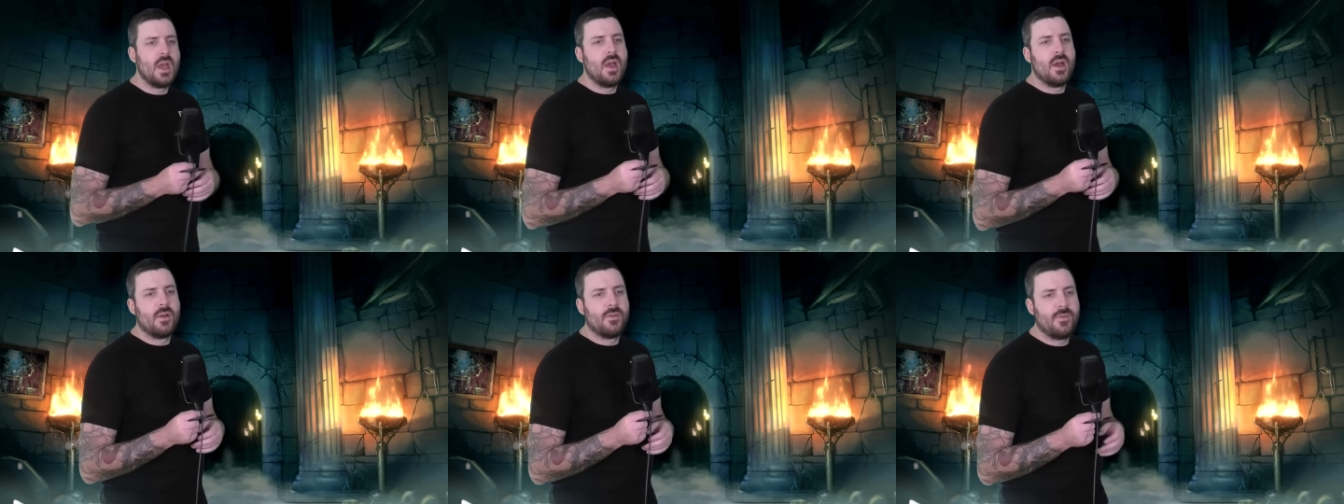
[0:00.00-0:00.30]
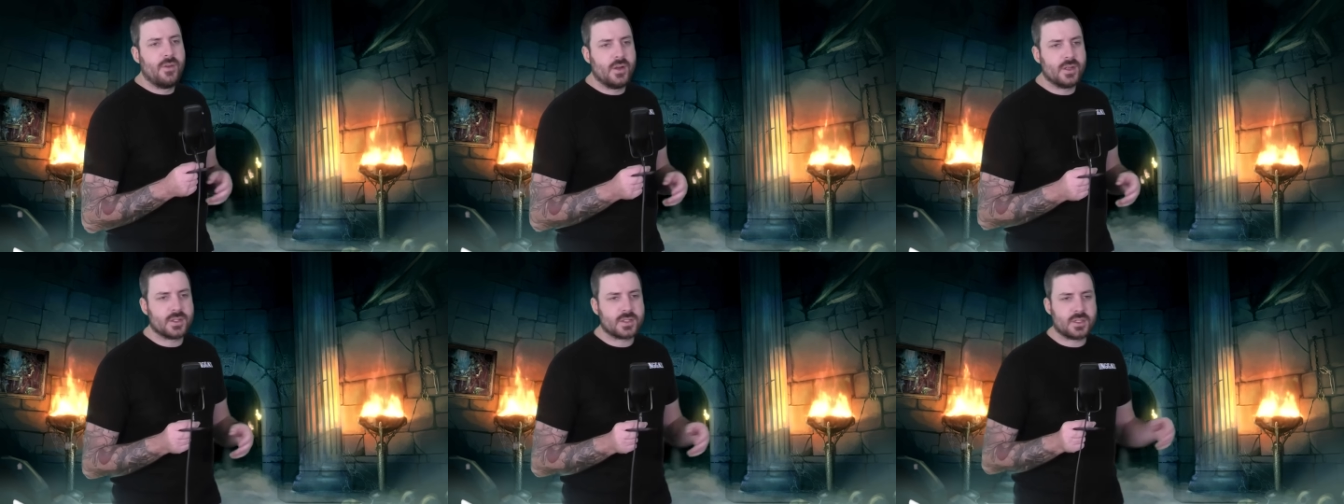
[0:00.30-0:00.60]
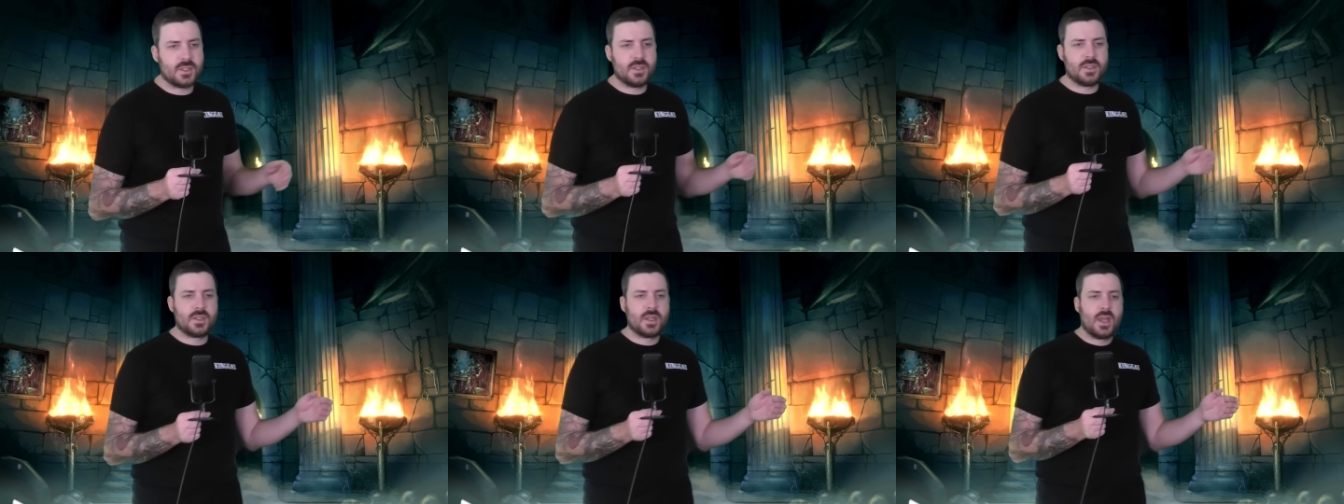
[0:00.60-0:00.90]

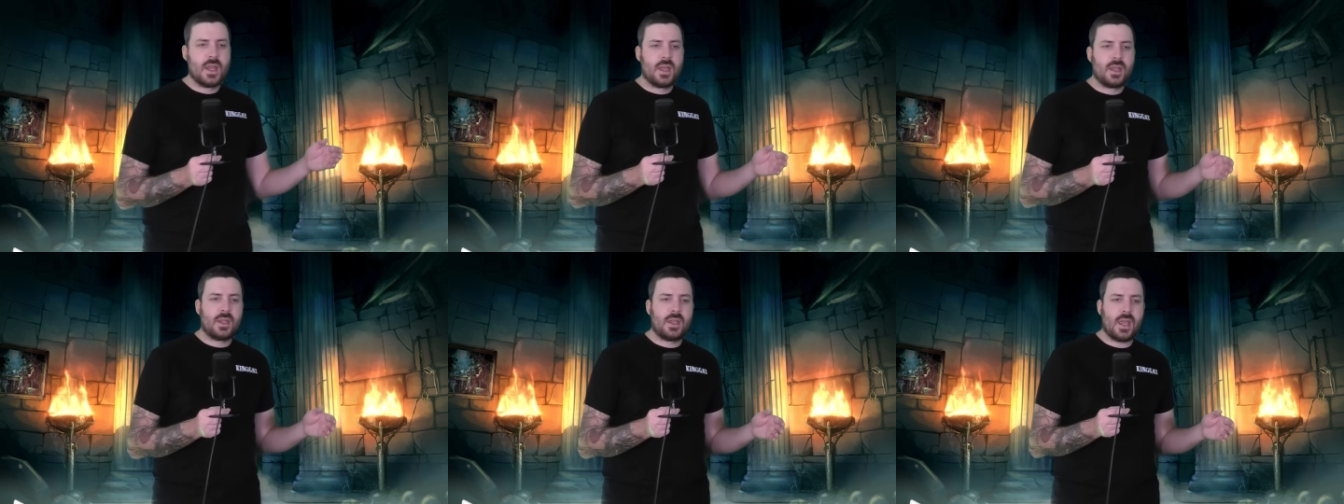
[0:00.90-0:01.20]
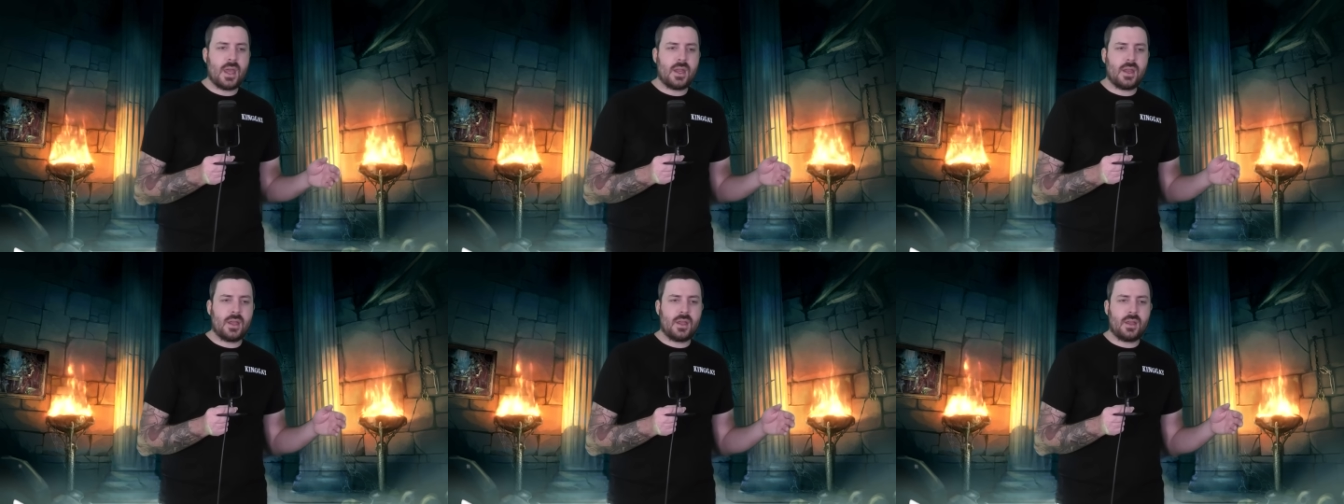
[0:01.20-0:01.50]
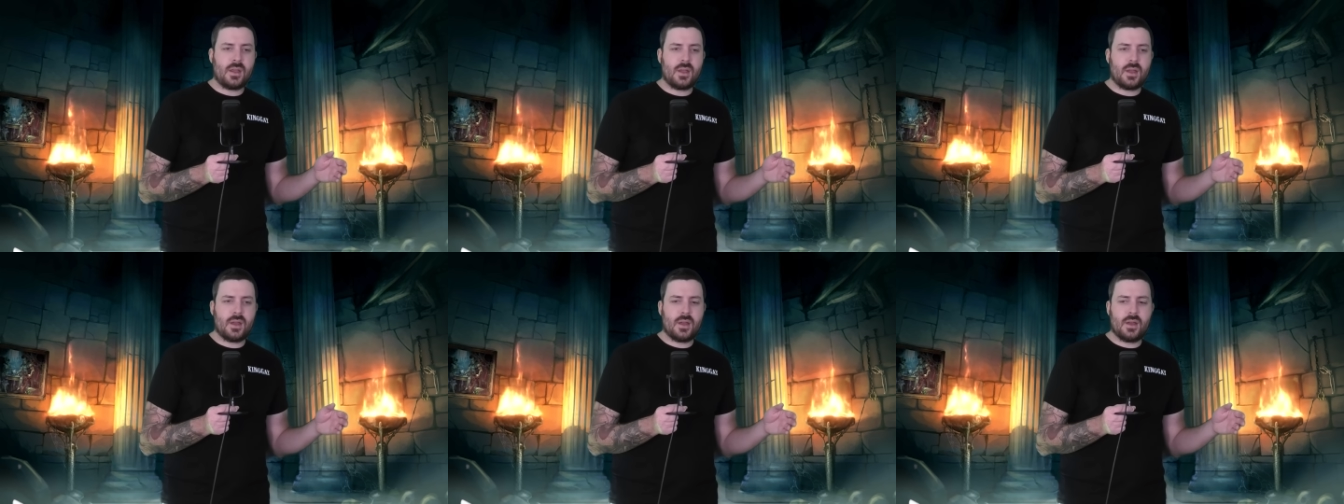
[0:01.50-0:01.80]
versus
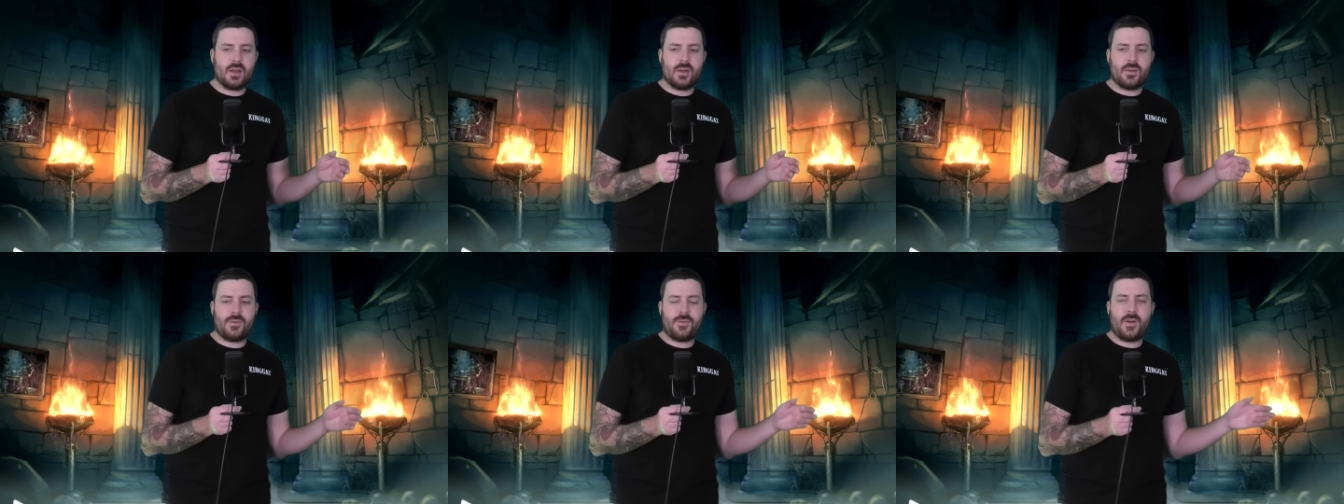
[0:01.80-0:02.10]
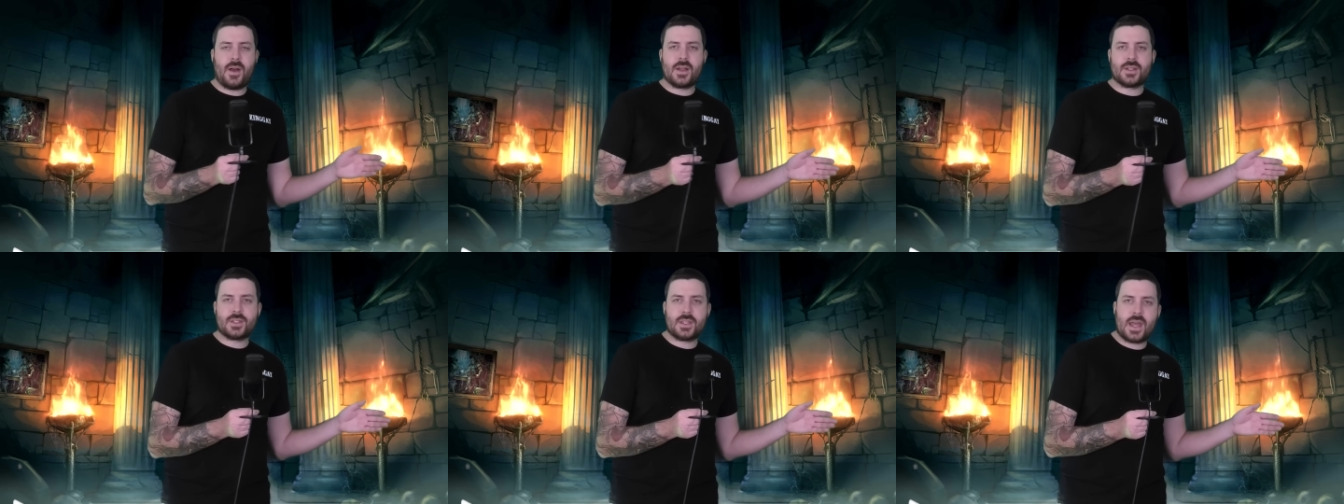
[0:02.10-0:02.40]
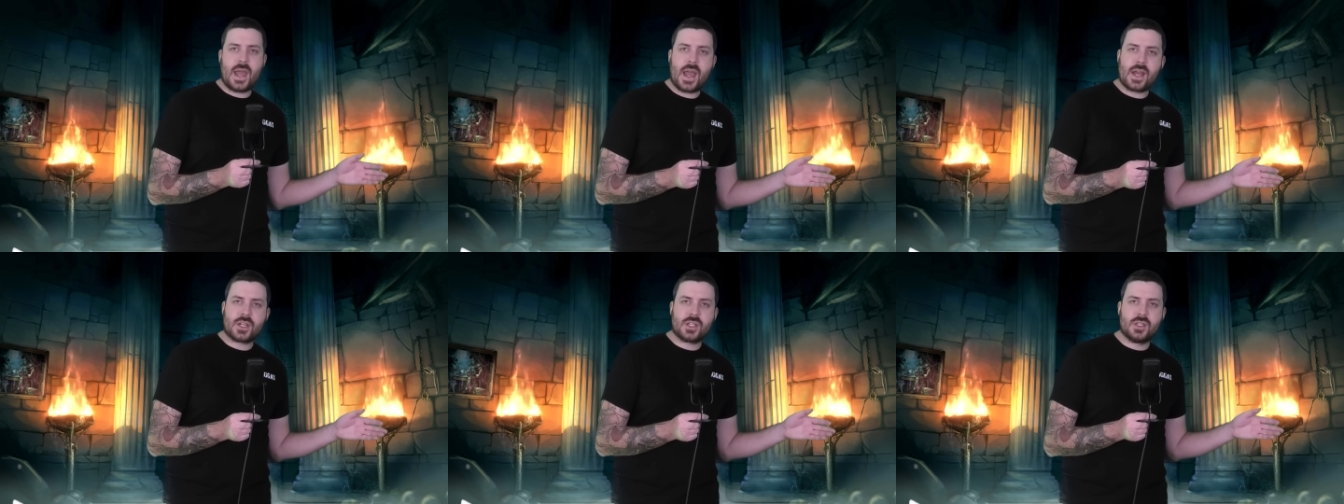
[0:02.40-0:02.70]
getting faster
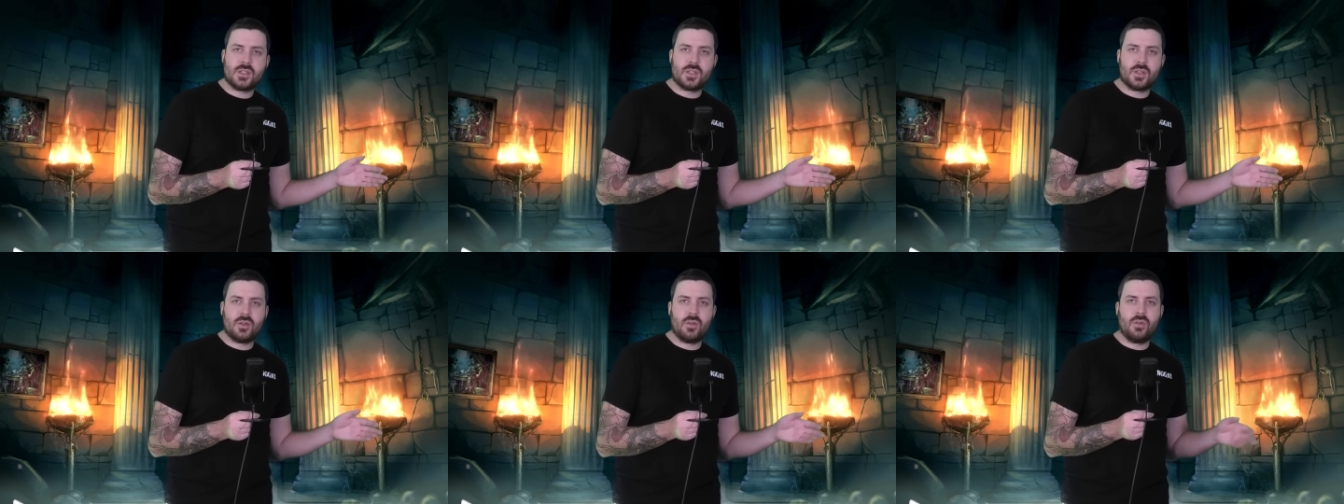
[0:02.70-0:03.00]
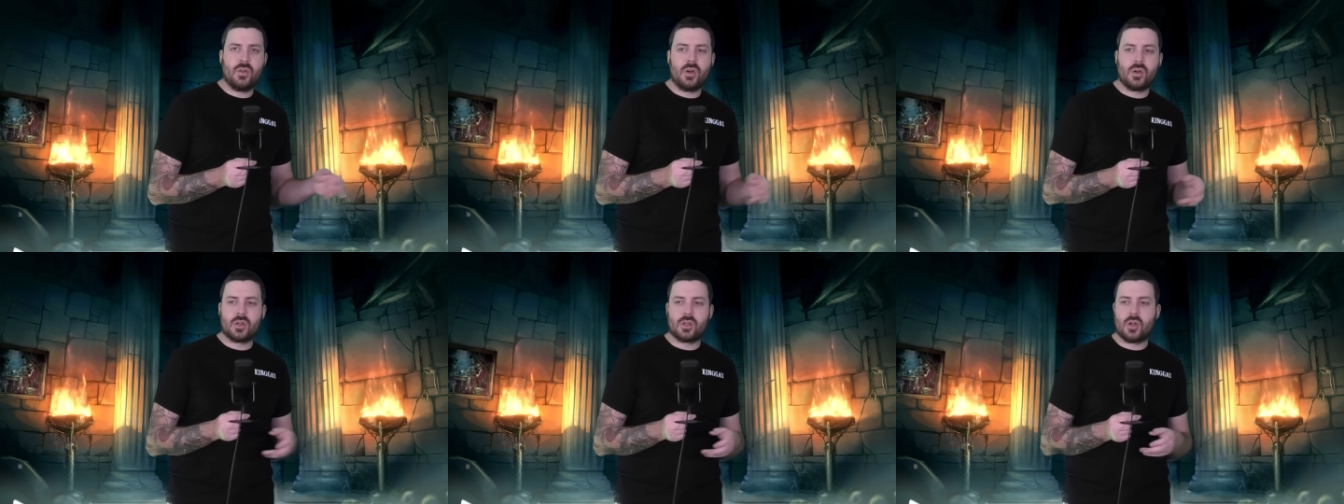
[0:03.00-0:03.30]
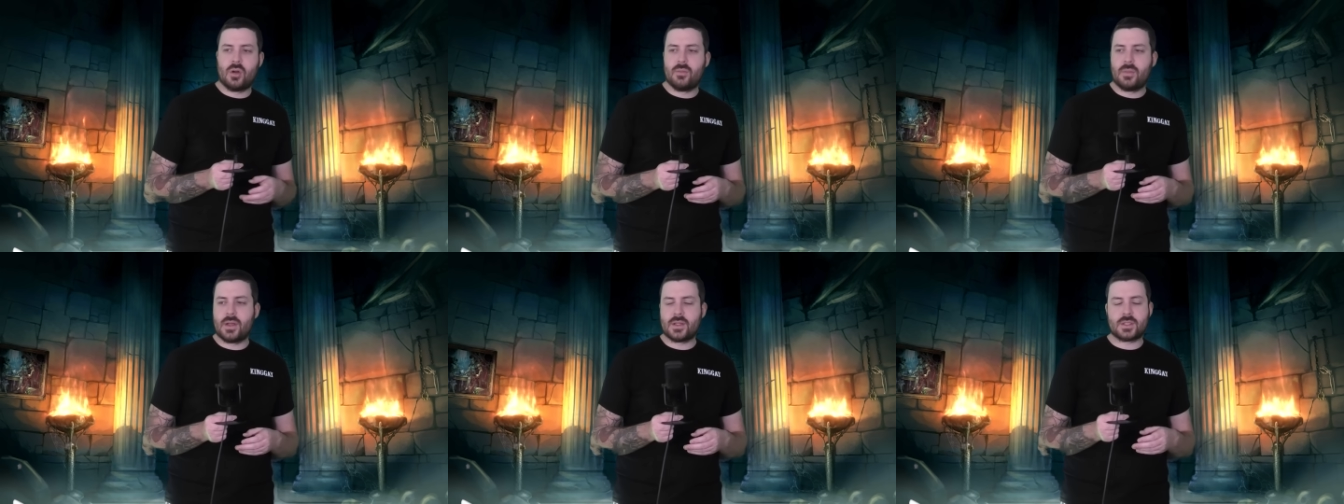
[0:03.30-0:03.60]
actions in all
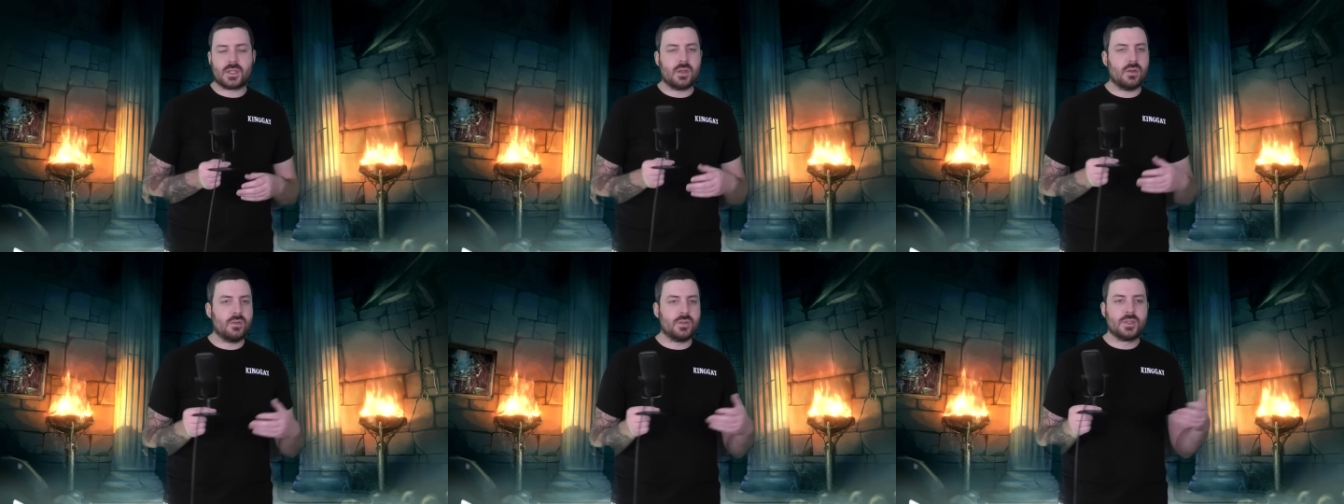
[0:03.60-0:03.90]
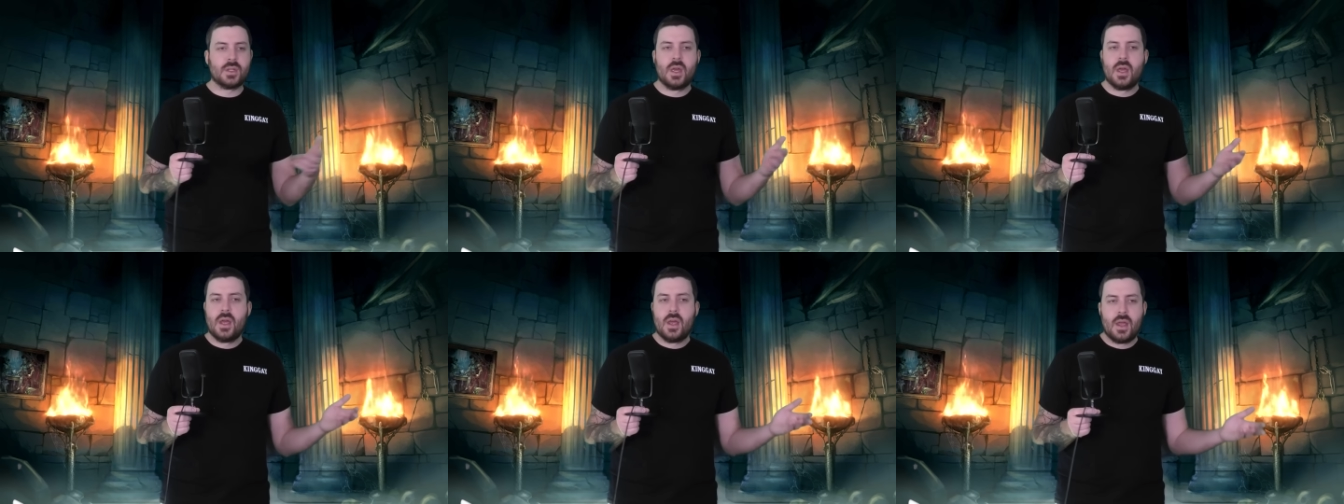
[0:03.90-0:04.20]
non-combat skills.